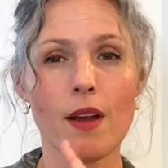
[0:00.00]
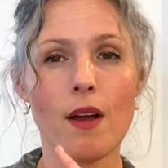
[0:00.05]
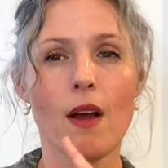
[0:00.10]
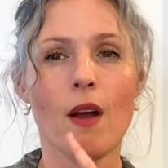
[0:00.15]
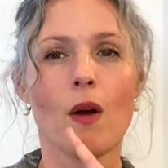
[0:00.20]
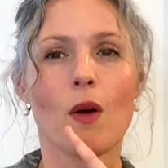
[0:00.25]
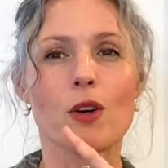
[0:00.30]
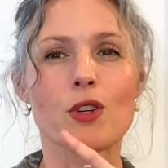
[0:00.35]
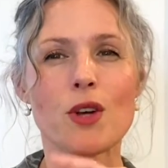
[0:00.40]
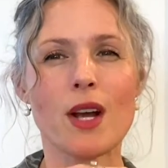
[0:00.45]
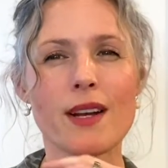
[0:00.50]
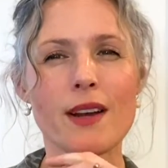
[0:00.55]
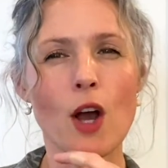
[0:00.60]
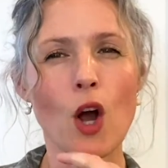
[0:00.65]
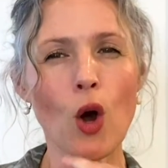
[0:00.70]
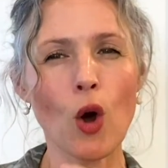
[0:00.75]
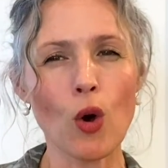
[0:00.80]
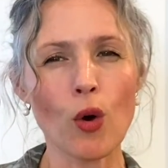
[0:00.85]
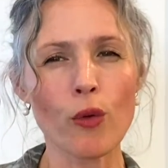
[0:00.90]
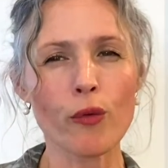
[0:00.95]
We're trying to
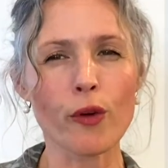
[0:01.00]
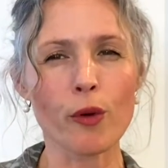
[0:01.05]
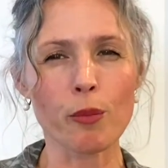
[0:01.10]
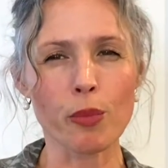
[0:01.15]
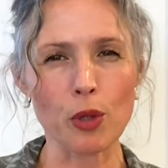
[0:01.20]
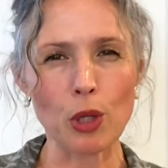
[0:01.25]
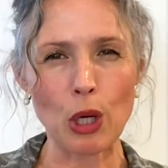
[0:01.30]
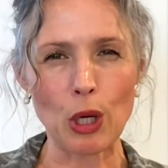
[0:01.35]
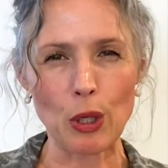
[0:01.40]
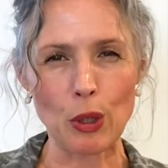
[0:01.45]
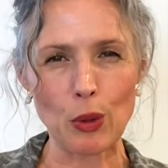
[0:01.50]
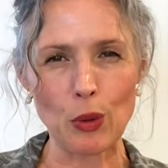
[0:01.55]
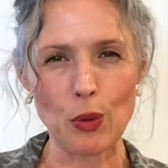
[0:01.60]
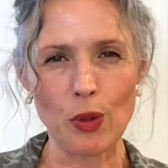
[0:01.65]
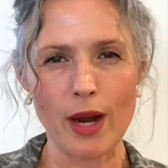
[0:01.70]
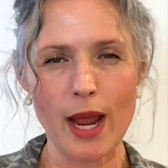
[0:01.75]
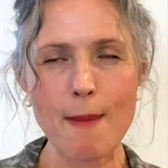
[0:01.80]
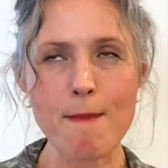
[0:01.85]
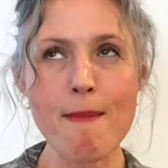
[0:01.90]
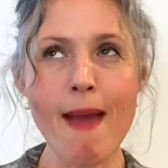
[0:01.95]
overblow.
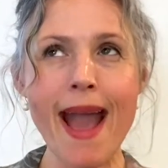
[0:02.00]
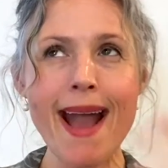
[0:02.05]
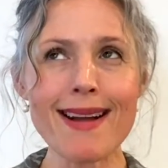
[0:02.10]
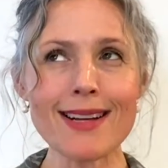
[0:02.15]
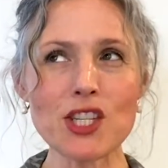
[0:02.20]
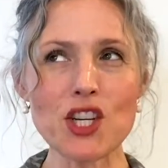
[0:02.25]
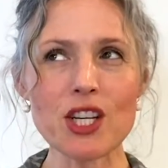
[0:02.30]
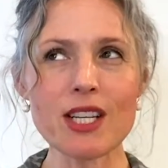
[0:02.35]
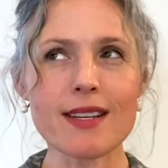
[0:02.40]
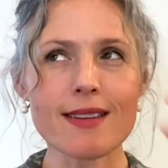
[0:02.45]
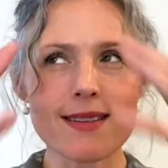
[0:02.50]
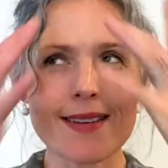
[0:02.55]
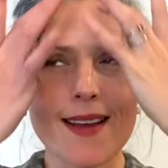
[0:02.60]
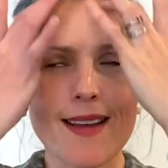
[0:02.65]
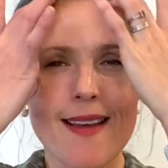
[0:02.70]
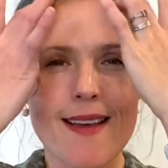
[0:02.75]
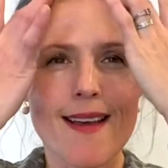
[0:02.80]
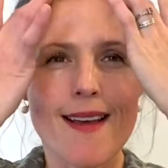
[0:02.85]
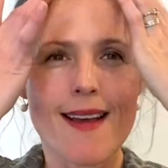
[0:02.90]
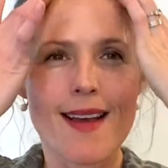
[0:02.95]
Imagine
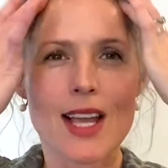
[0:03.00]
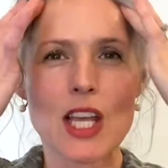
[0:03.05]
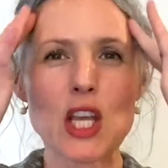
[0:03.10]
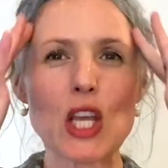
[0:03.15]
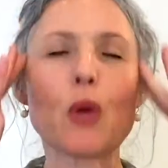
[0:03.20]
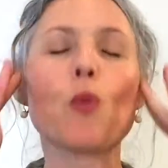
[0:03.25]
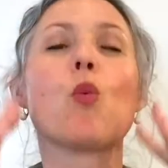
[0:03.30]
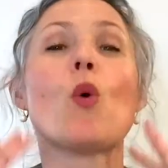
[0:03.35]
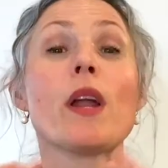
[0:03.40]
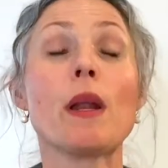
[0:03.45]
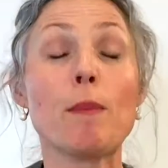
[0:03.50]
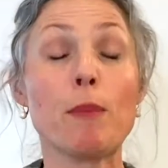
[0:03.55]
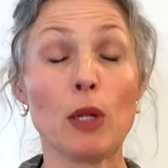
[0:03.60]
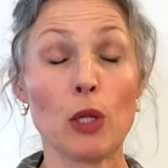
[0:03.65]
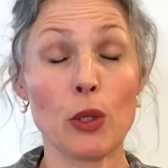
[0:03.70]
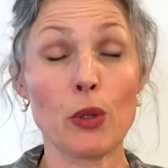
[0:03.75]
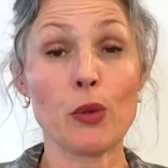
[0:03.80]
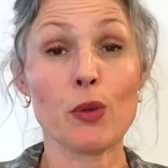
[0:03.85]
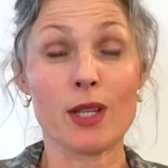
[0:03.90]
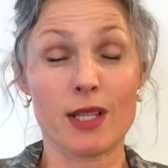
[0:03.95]
what a
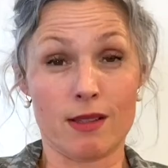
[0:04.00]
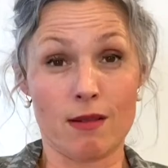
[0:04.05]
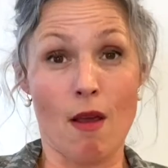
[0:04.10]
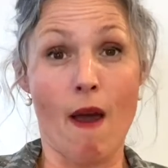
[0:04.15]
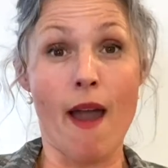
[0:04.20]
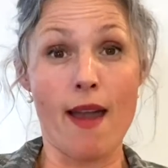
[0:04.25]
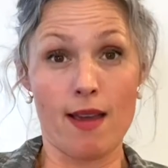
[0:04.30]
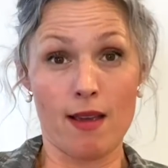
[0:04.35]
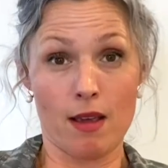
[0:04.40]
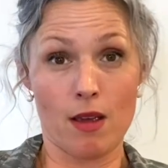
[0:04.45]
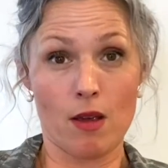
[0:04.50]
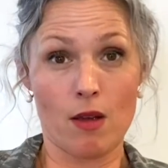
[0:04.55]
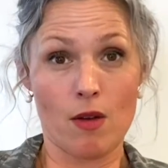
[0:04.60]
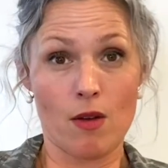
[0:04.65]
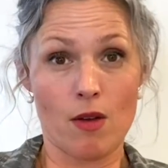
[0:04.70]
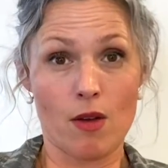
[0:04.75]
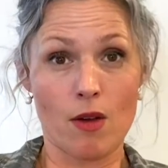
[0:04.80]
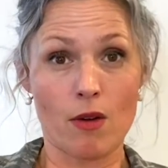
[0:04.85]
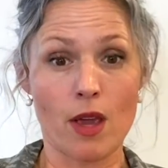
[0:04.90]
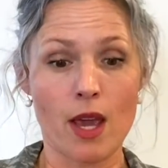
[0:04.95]
balloon is like.
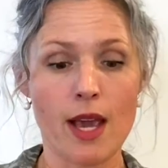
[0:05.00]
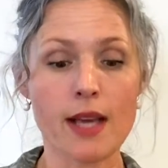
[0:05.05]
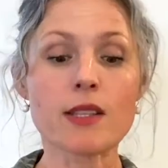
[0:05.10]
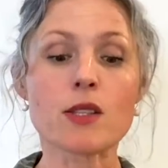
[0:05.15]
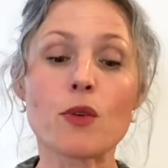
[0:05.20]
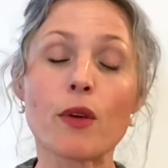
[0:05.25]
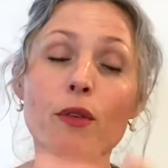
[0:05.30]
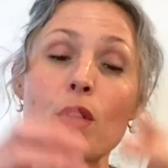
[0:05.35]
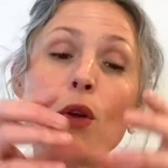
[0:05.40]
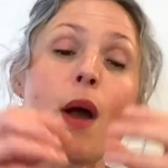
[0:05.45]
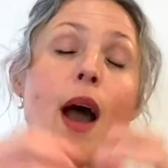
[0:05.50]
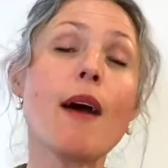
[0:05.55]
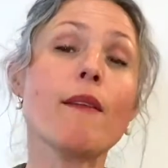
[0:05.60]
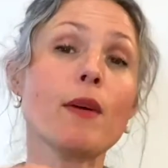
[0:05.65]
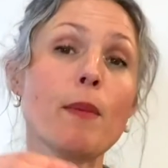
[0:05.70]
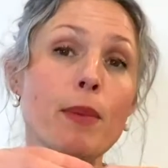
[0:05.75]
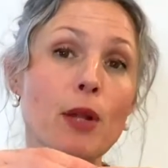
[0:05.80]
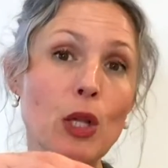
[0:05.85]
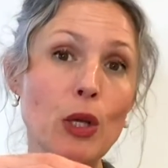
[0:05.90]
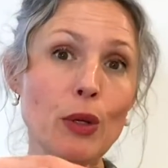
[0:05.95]
Okay, so if you have a
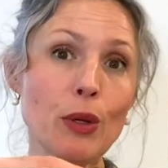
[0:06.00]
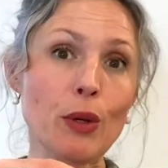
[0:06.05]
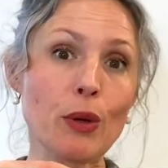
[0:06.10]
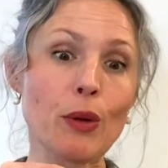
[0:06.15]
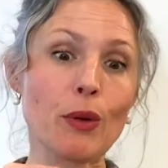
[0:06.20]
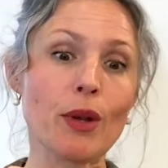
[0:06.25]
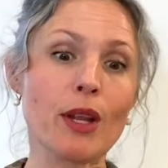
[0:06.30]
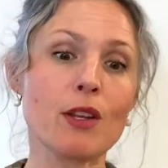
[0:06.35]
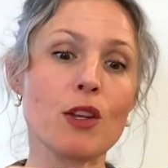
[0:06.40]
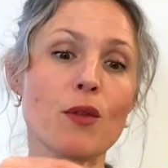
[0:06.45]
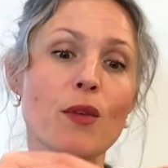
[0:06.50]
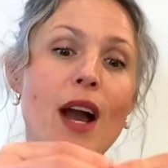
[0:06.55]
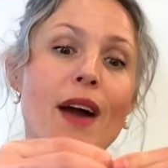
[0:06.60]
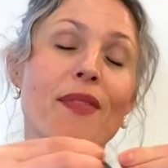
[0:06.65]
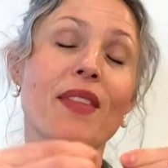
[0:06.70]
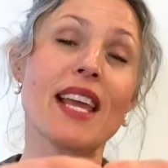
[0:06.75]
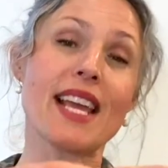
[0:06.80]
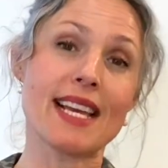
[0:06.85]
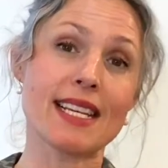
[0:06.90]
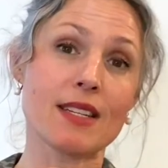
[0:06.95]
balloon and you've got
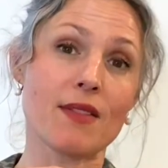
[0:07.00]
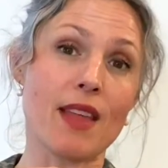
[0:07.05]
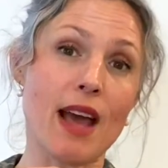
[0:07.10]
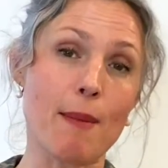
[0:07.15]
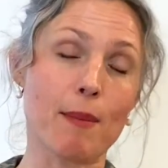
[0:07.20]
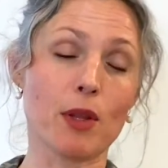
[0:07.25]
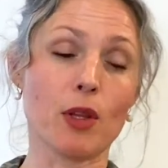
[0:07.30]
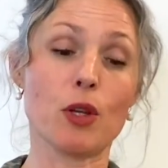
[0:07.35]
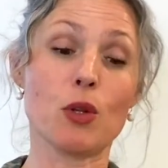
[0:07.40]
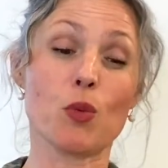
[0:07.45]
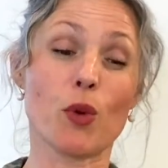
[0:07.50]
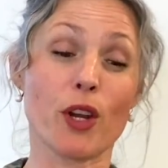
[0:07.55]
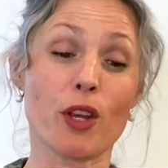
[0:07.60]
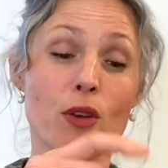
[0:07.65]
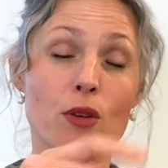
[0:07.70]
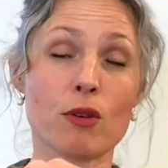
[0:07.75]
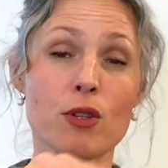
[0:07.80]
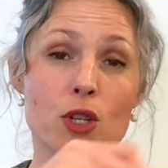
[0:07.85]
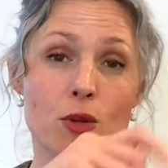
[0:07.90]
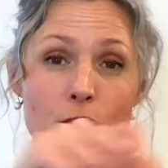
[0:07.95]
the end of that balloon where you
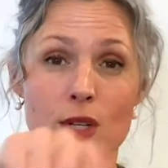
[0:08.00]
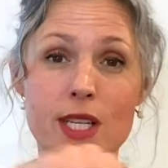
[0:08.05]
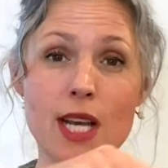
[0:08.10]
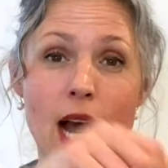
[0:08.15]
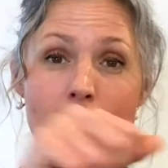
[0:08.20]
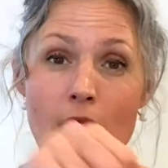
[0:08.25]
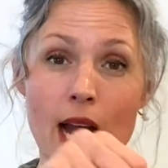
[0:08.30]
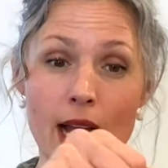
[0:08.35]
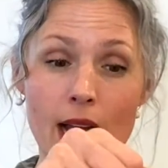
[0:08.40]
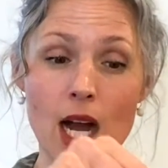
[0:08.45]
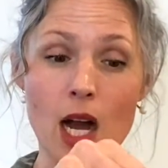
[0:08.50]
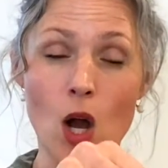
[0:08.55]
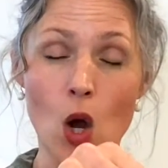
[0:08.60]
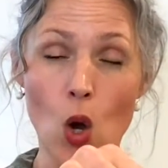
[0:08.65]
usually would tie a